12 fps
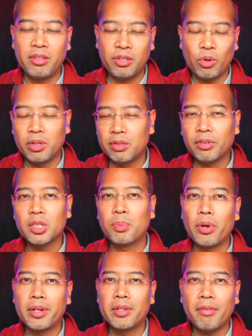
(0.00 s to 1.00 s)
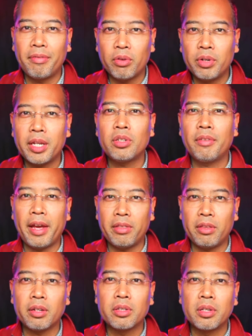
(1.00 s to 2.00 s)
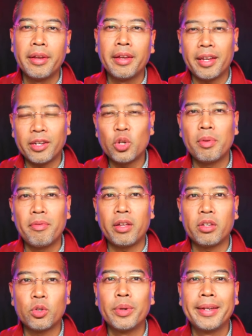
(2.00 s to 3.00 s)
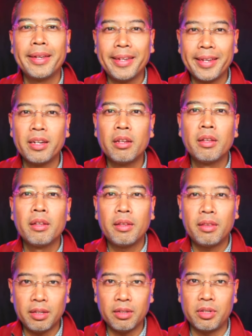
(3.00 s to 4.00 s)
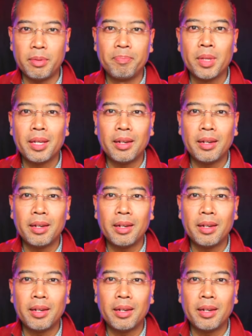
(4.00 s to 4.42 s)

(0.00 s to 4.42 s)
So this first point is the foundation of ethics and human value in theism.